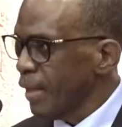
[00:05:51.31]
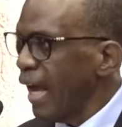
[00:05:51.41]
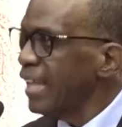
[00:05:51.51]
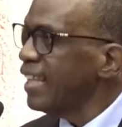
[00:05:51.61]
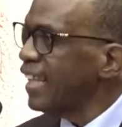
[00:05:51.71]

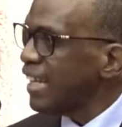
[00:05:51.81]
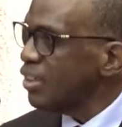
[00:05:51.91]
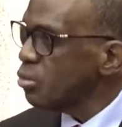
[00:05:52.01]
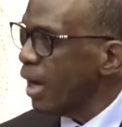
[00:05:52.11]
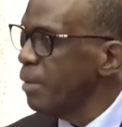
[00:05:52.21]
and that
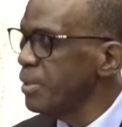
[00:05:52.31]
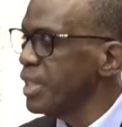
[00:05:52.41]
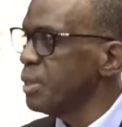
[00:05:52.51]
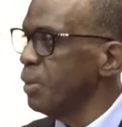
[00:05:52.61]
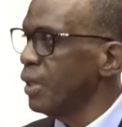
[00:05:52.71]
is why, Mr.
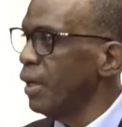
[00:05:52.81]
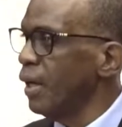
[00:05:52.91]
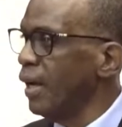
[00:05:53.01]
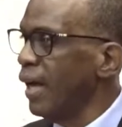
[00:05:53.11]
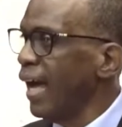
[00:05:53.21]
Speaker,
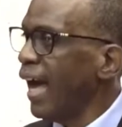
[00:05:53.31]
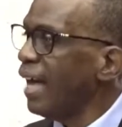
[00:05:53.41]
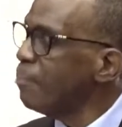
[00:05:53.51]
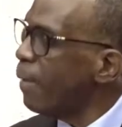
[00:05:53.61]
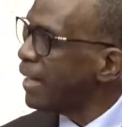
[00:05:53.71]

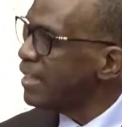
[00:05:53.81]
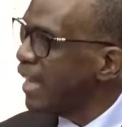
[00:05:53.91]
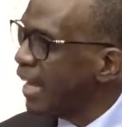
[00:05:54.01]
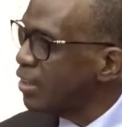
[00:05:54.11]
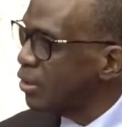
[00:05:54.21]

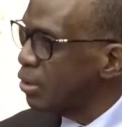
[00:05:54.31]
I